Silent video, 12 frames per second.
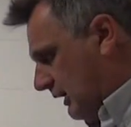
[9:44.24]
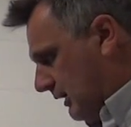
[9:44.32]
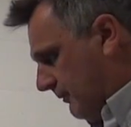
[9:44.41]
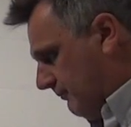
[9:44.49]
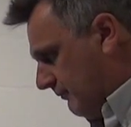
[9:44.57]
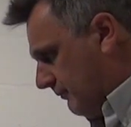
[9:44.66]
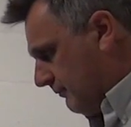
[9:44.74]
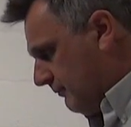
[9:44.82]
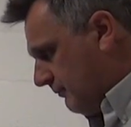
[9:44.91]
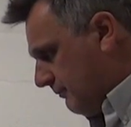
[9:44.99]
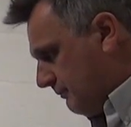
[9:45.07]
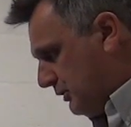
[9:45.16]
um,
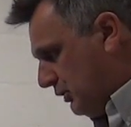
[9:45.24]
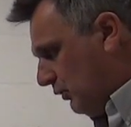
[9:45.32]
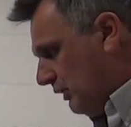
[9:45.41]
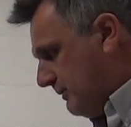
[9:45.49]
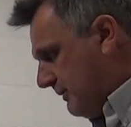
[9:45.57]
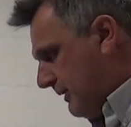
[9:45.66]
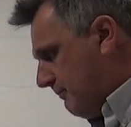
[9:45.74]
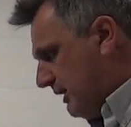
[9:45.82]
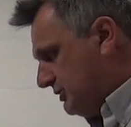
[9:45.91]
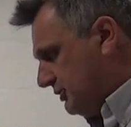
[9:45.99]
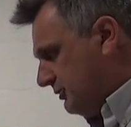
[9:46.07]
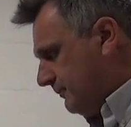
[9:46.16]
purely being
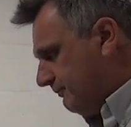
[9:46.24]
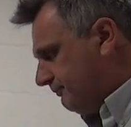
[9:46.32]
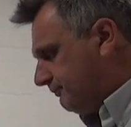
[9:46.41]
measured